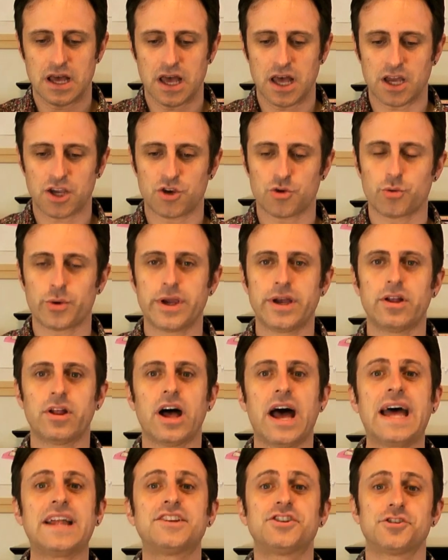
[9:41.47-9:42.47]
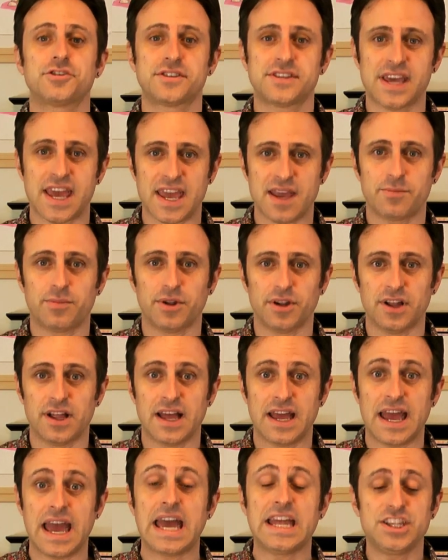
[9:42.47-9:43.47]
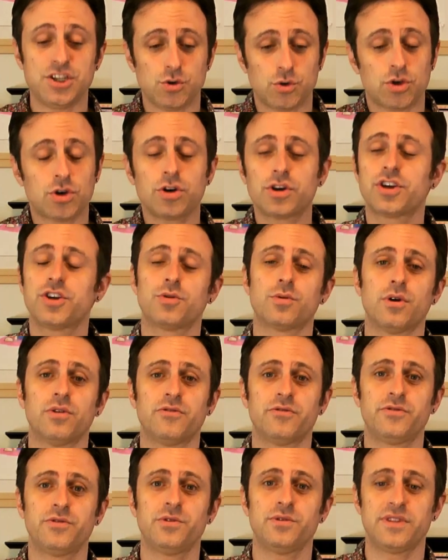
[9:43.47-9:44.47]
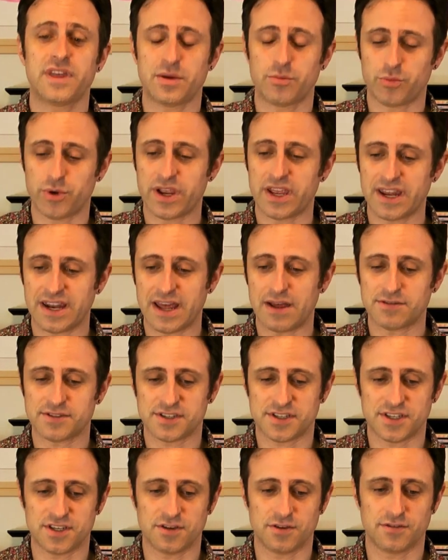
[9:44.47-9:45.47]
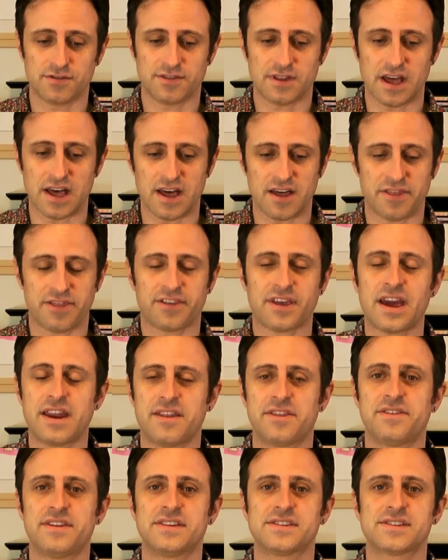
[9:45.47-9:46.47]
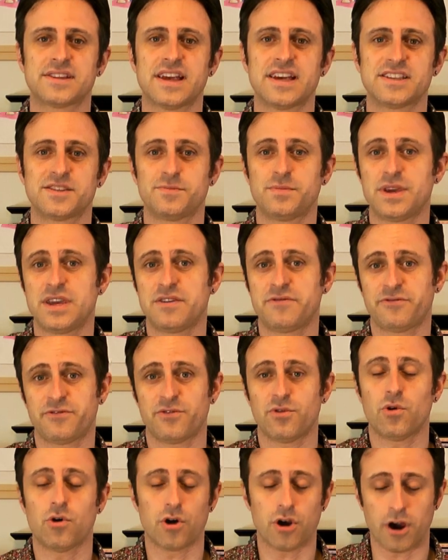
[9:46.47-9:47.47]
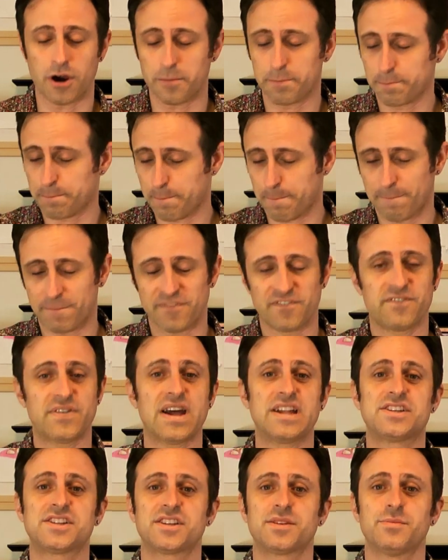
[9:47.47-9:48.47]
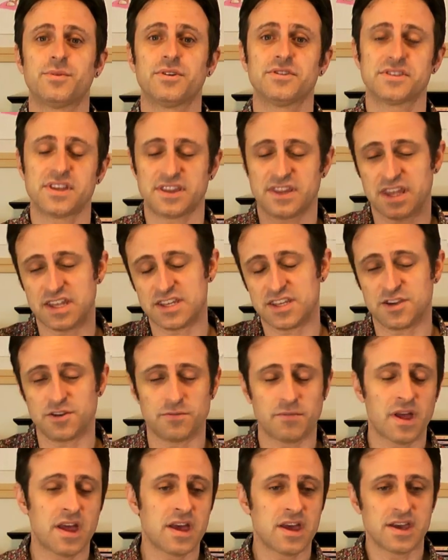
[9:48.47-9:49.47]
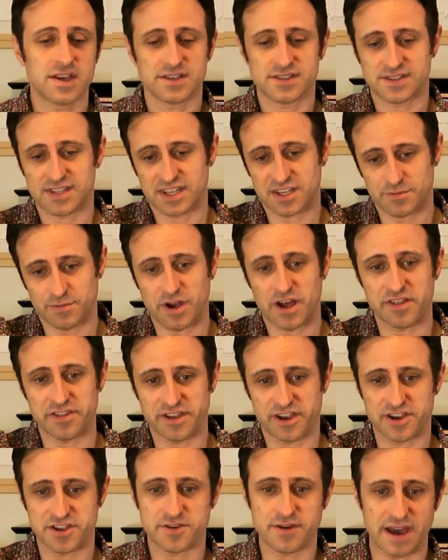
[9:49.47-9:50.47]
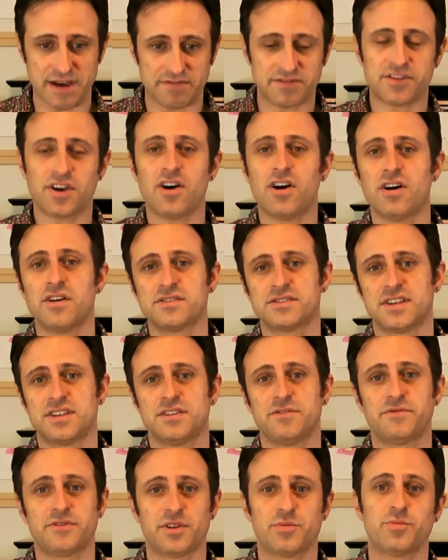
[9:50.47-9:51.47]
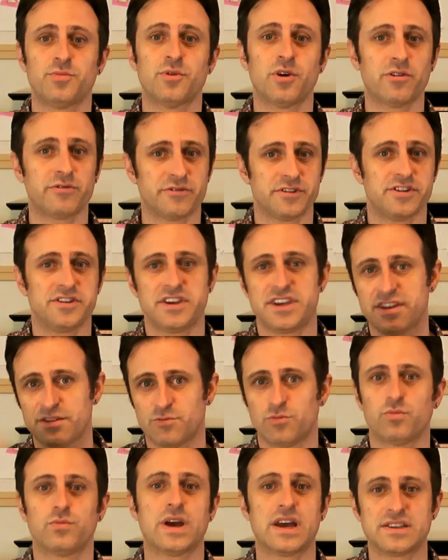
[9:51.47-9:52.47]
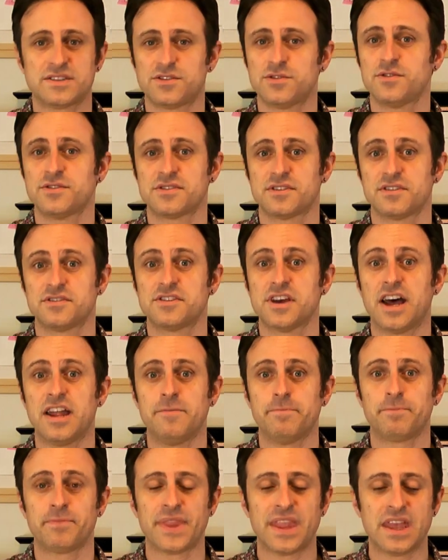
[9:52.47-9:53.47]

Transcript: a grill at your table, and you cook your own food. They bring it out to you, kind of thin sliced beef or vegetables, and then you stick them on there. You have tongs, and you flip them over, and you eat them as soon as they're done.